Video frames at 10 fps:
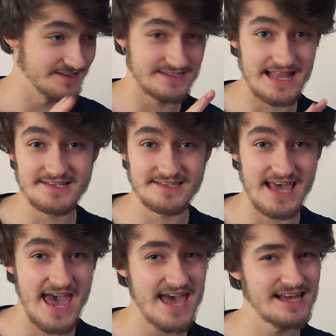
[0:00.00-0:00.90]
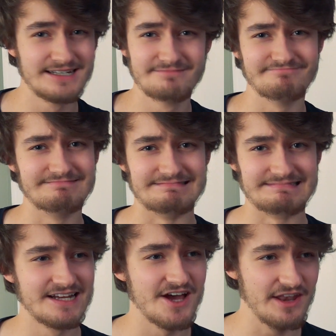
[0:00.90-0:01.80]
The center tear.
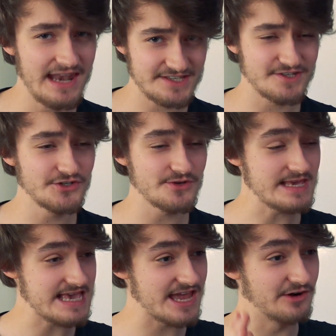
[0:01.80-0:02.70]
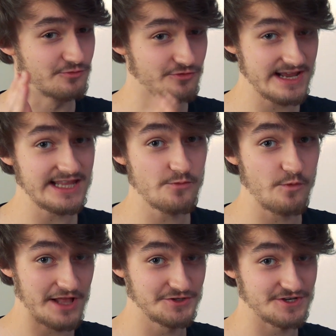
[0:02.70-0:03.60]
Ugh. Unless you're doing it in a really
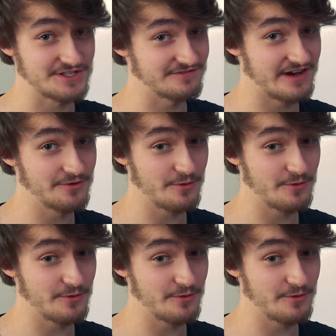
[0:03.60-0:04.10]
well justified